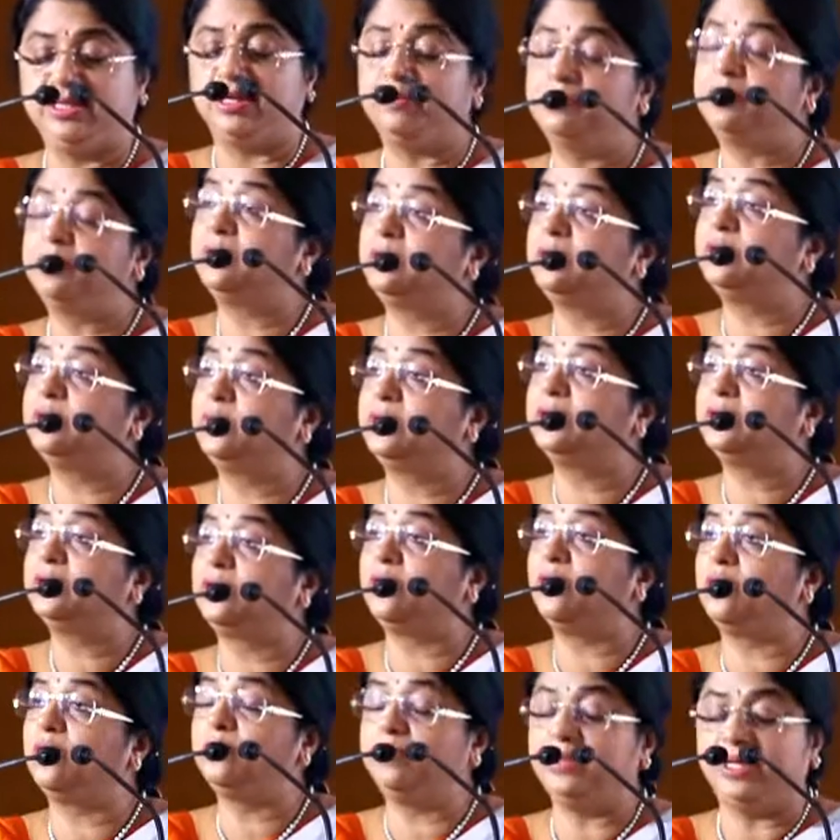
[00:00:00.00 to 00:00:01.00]
coupled with
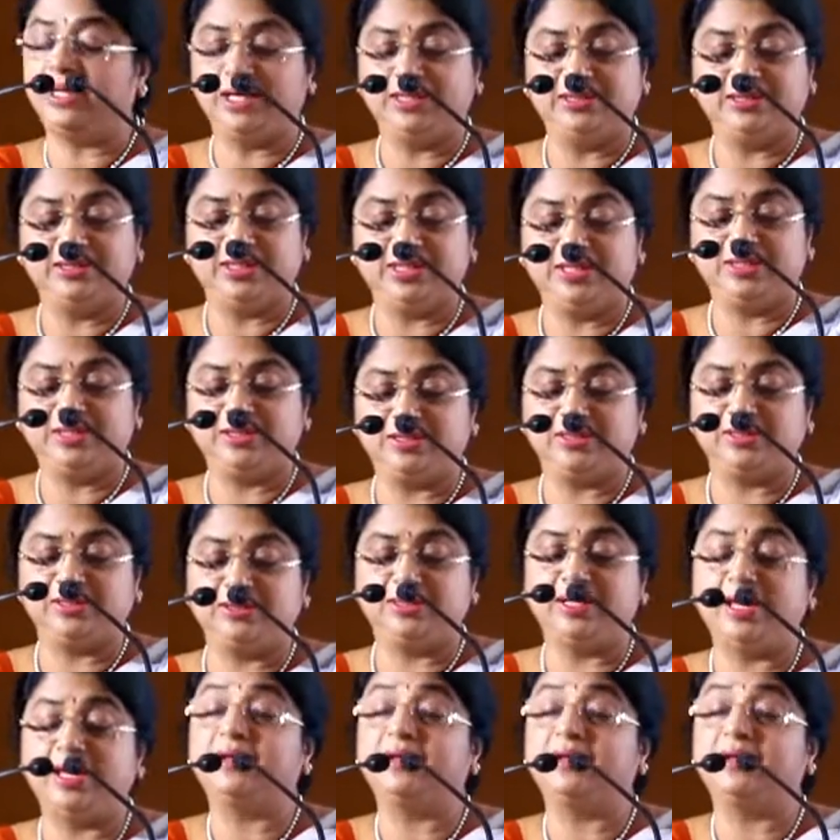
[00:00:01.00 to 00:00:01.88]
globalization,